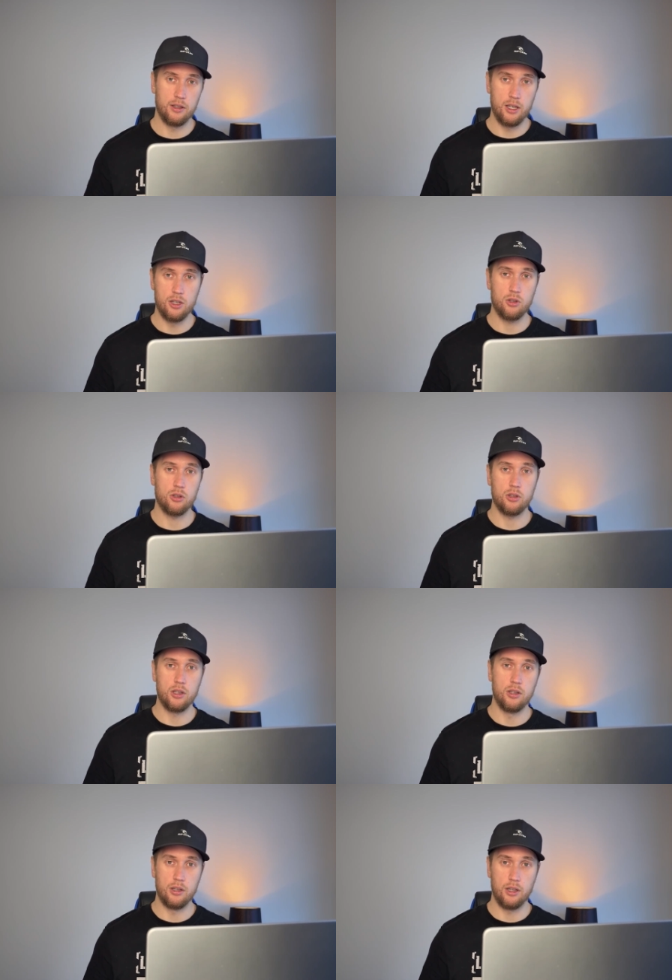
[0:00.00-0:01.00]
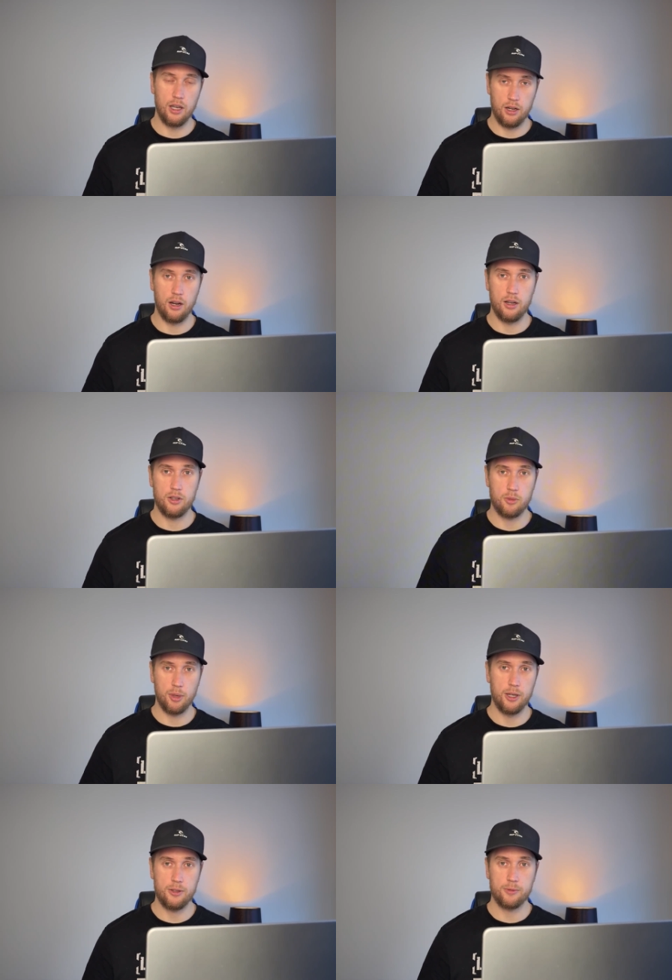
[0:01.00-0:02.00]
niche in the AI
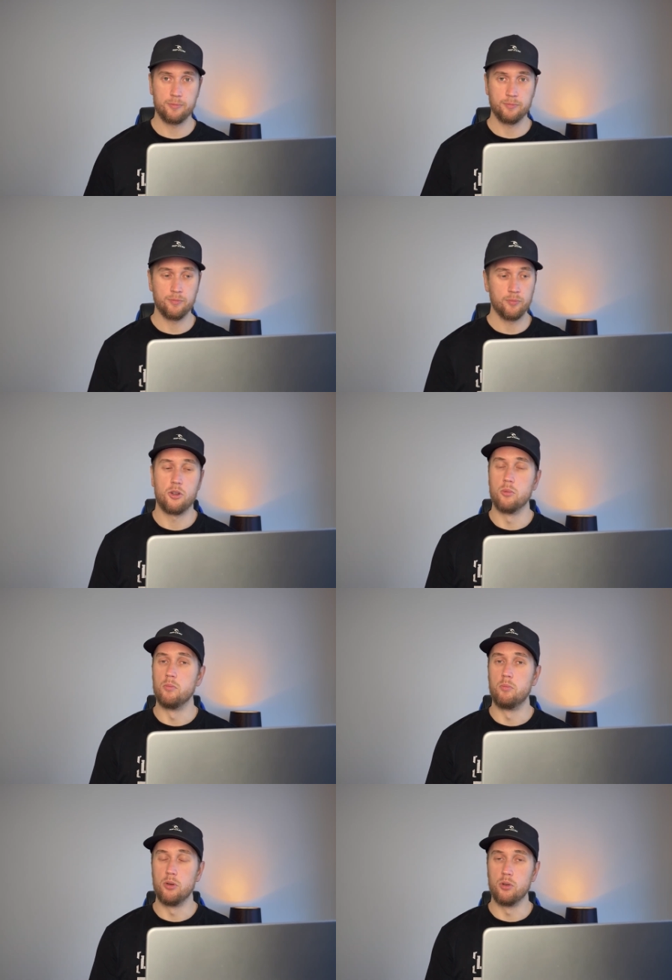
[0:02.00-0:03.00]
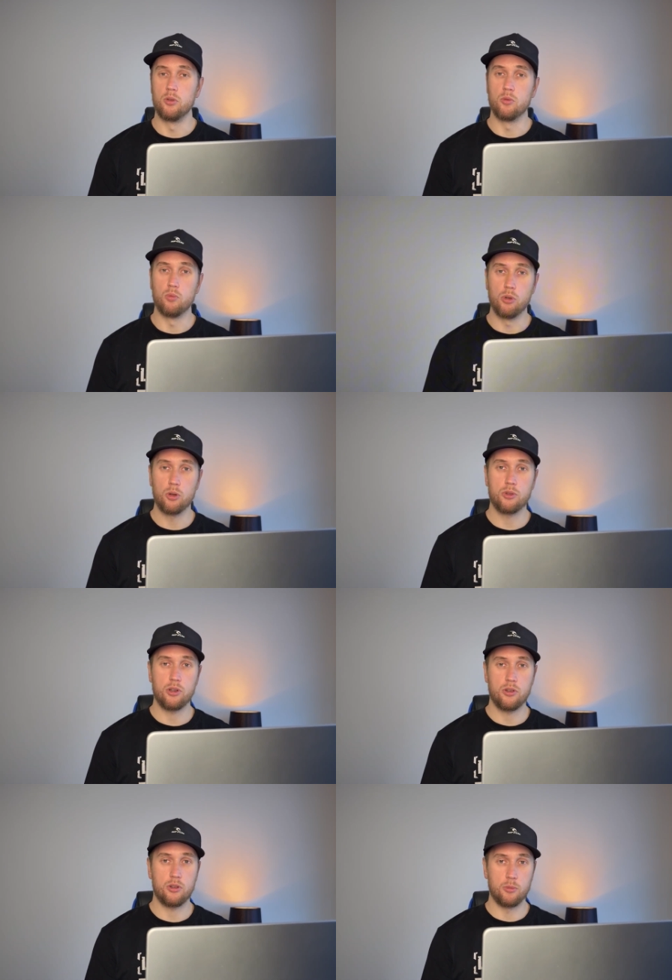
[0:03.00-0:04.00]
space you could build real
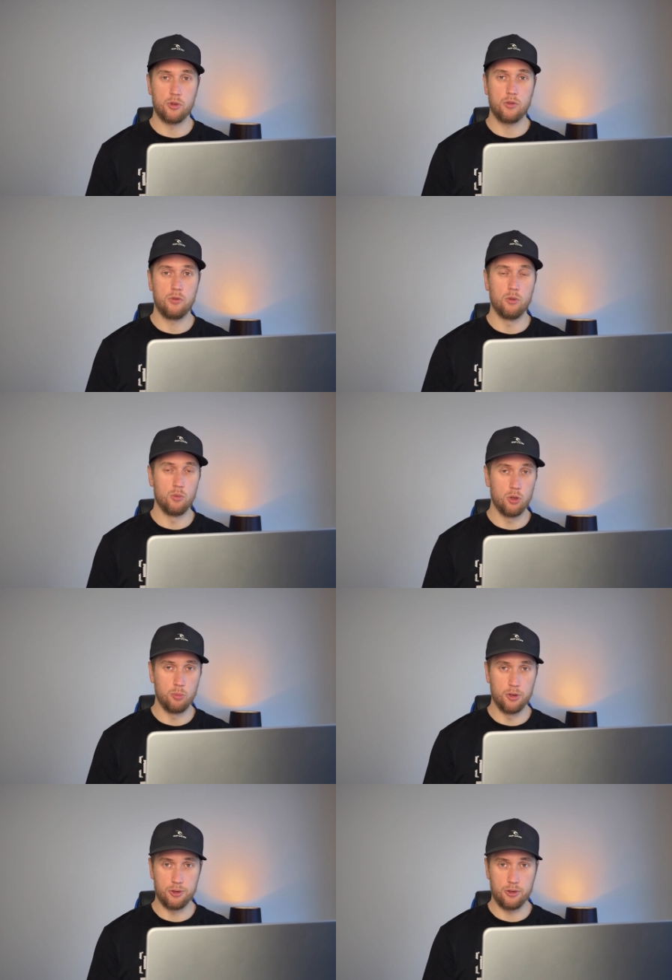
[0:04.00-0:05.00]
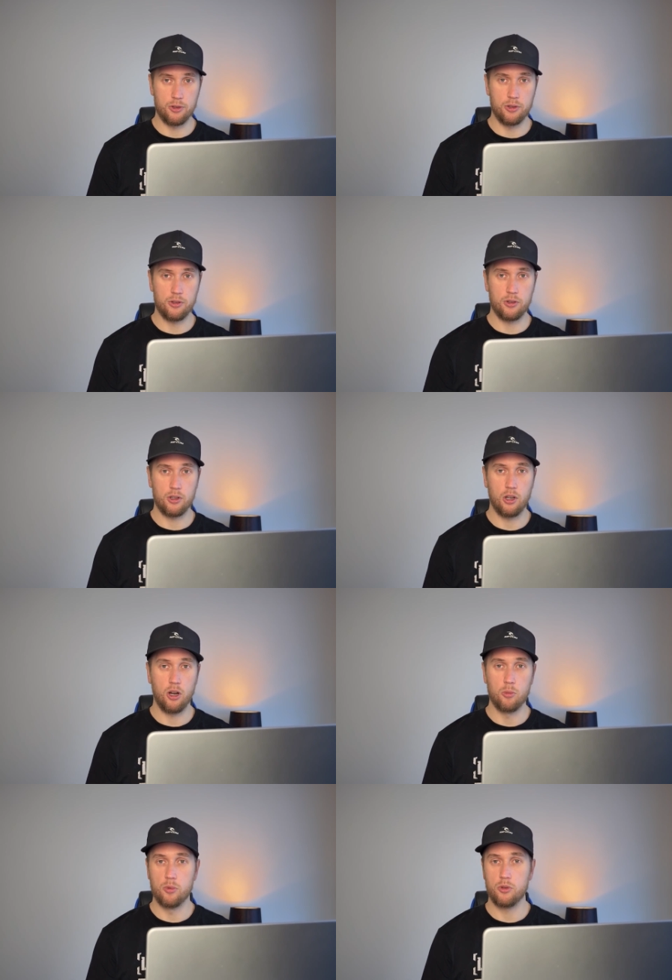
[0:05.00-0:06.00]
systems for real businesses,
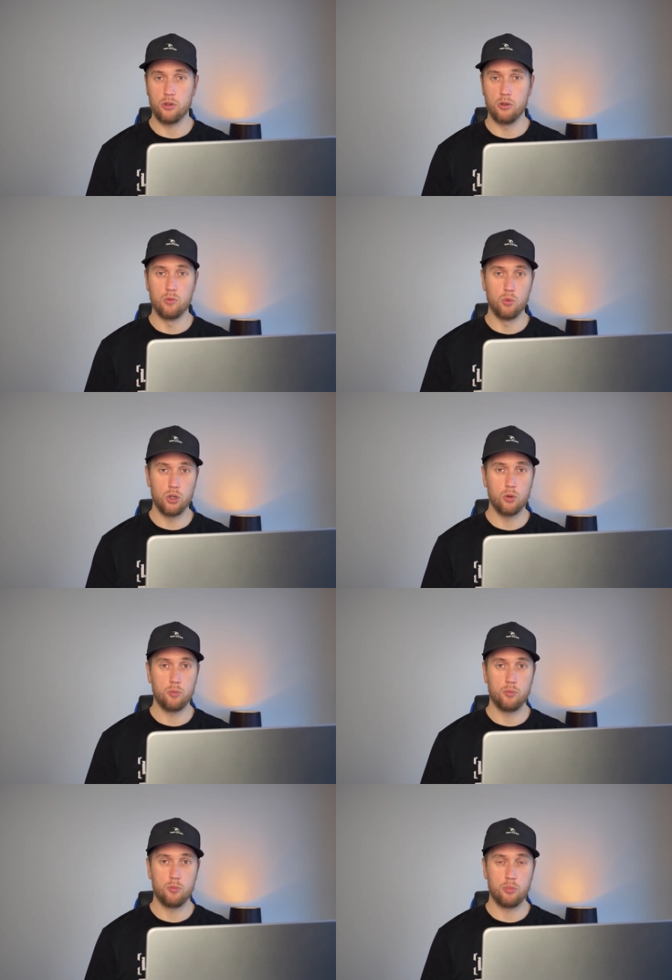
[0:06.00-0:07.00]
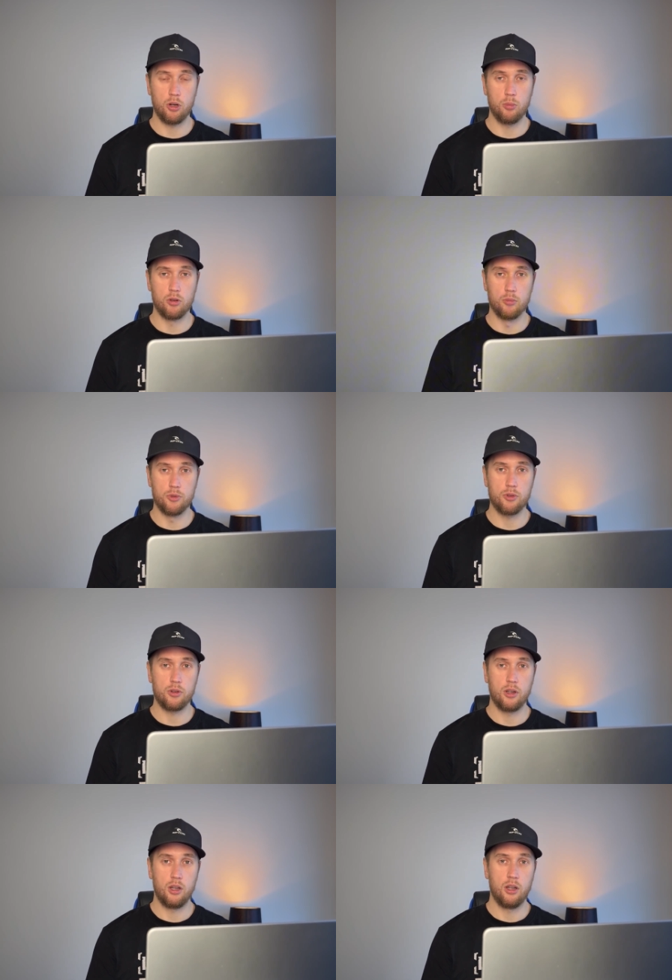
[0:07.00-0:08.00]
help solve real
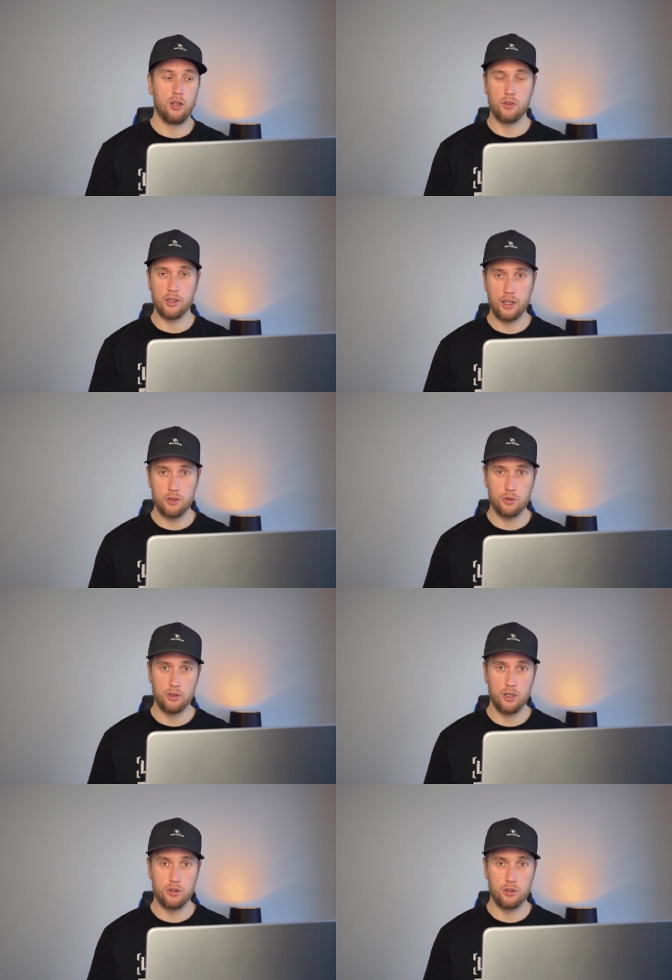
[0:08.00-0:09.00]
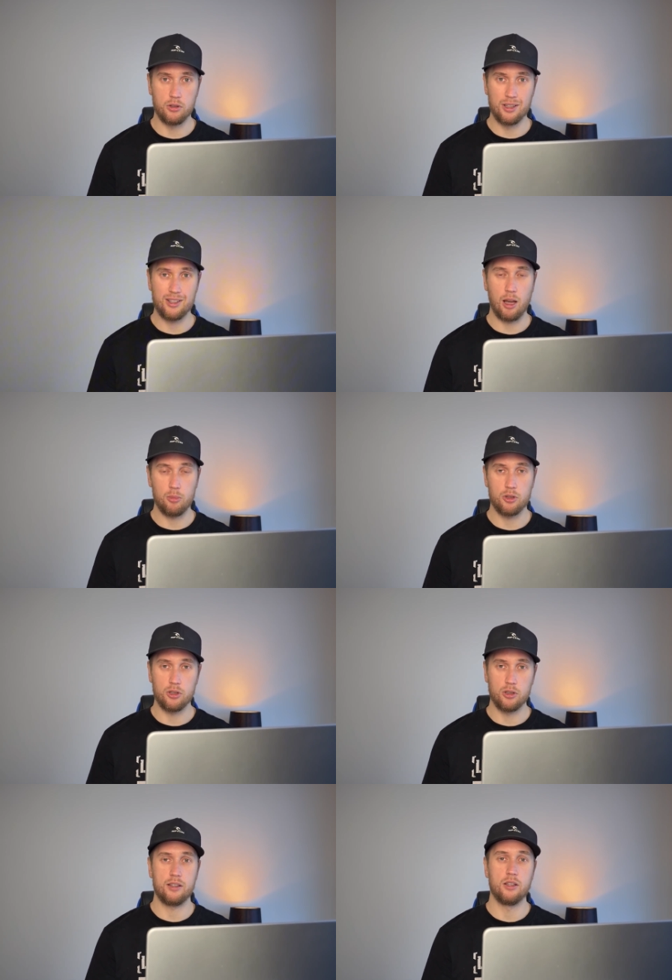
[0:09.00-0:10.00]
problems. Over the next two years, you could
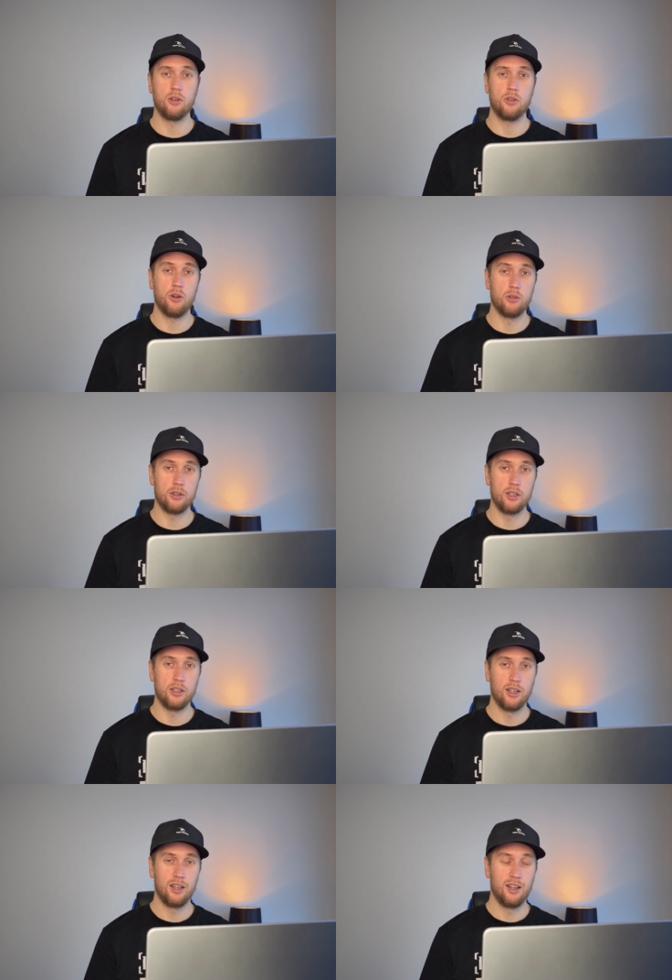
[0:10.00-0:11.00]
establish it as the authority.